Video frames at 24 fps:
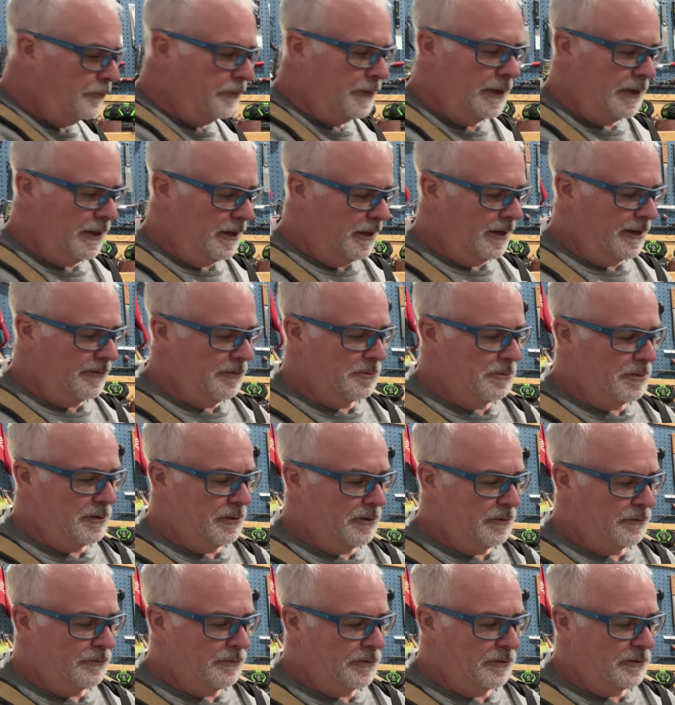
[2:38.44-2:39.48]
and I'll have a
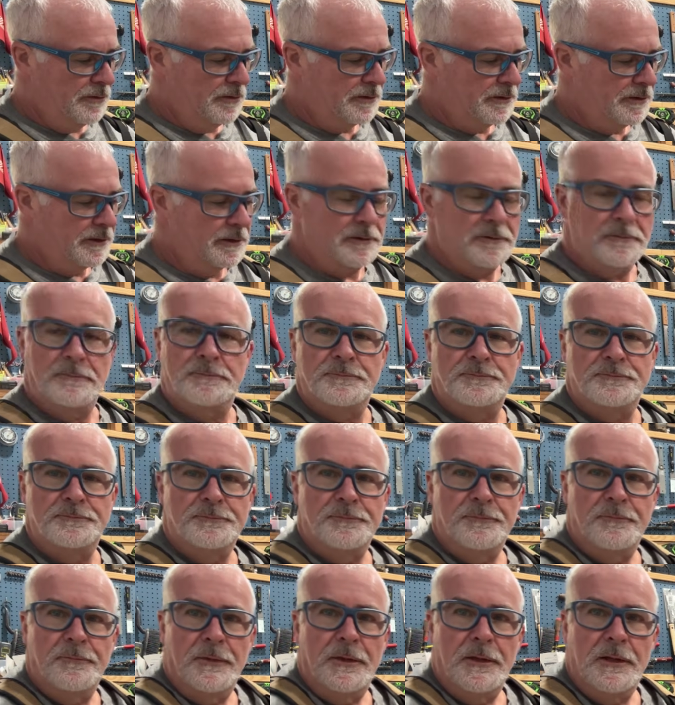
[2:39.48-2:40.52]
beautiful looking
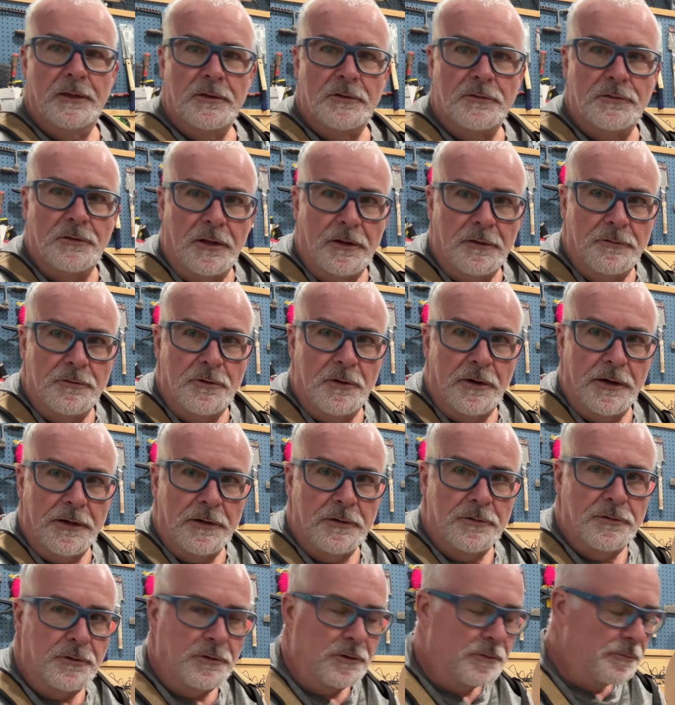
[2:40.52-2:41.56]
set of
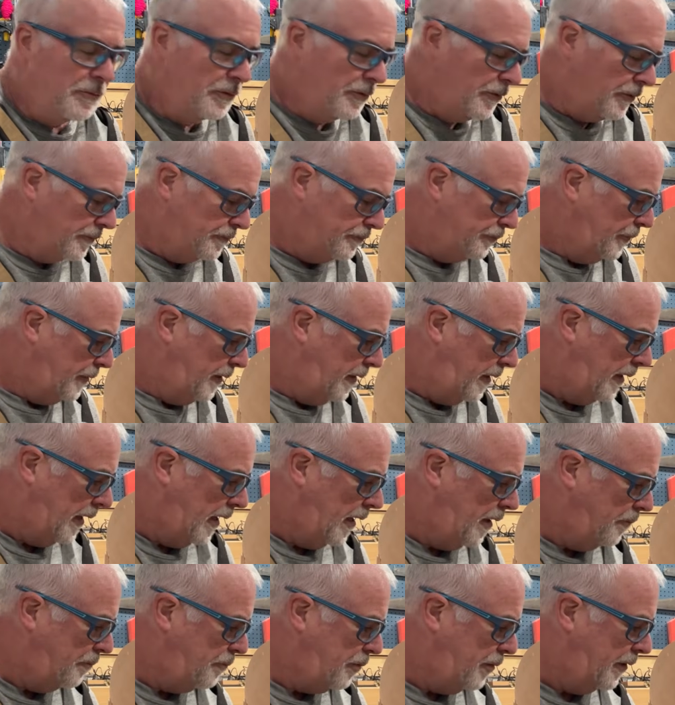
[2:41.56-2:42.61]
drain tubes. And
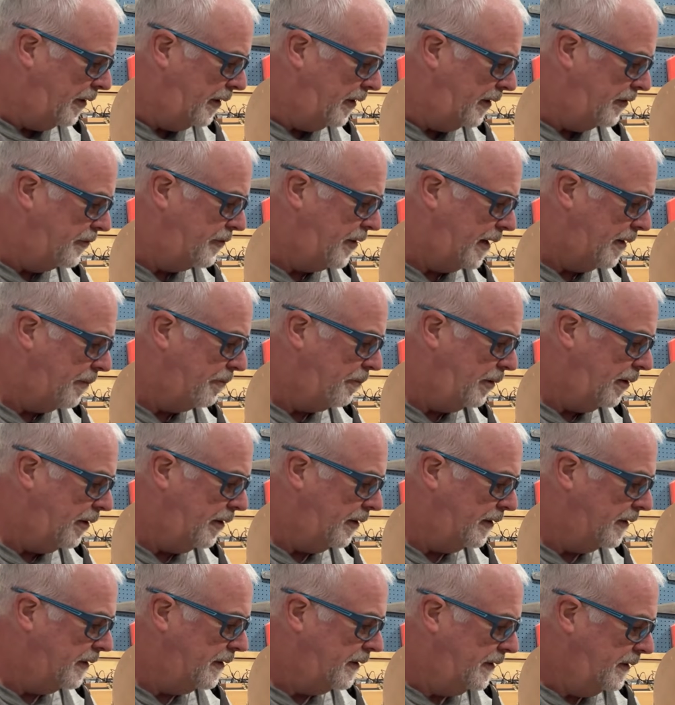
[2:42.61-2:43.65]
I'll put in a drain
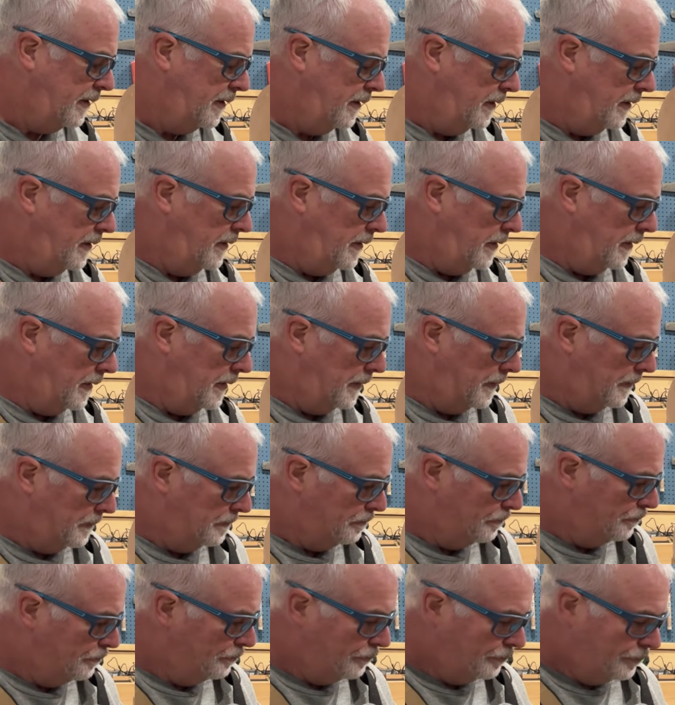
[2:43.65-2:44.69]
plug
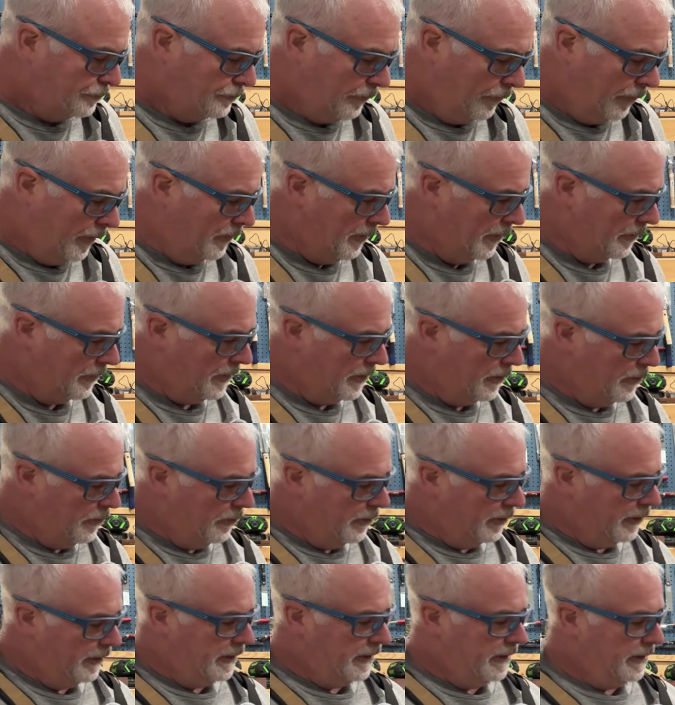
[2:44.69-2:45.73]
that the
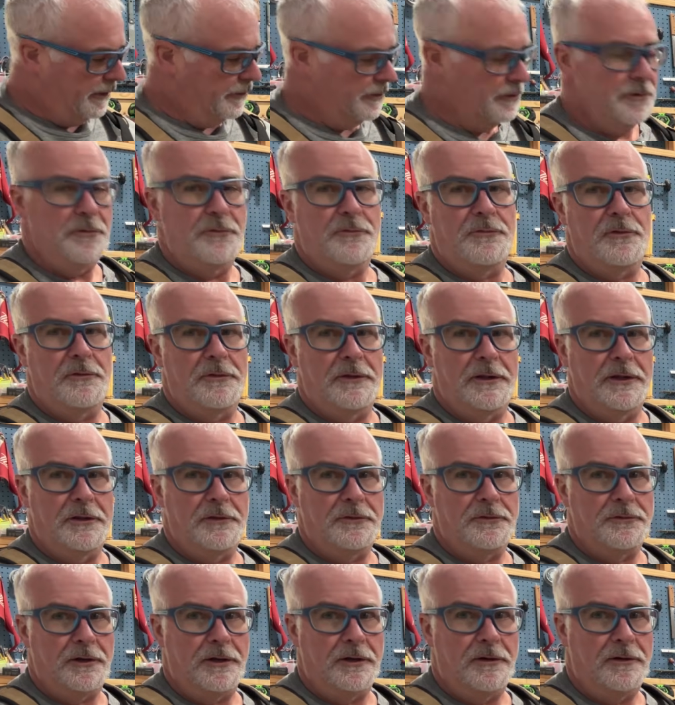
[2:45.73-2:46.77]
owner could either do from the
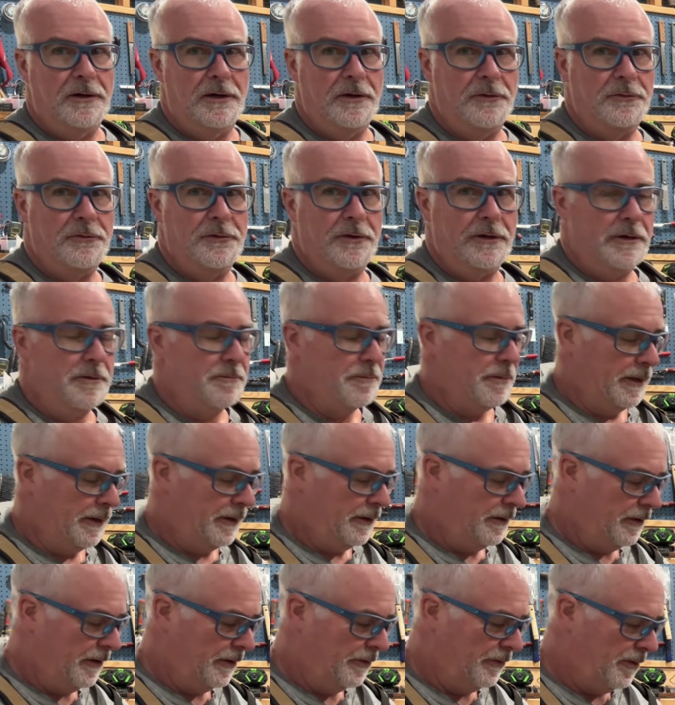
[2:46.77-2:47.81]
inside or outside,
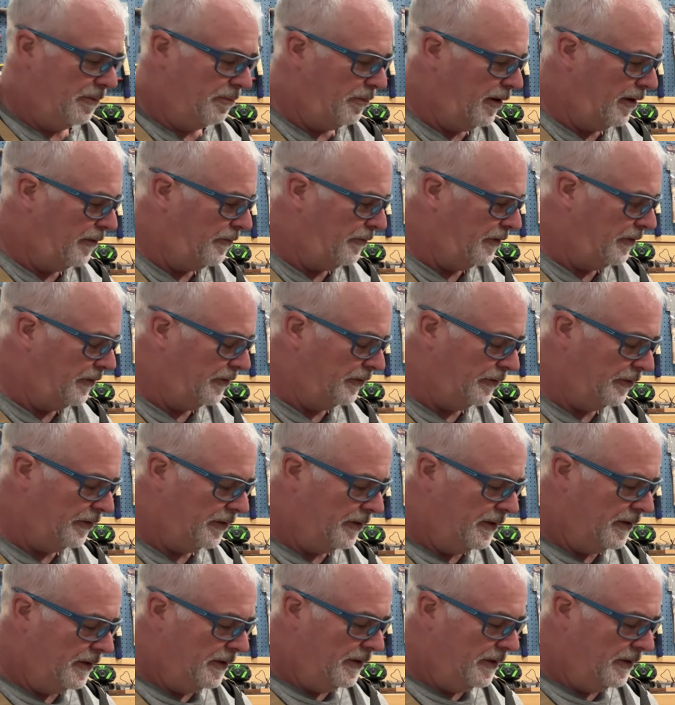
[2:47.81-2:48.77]
depending on their preference,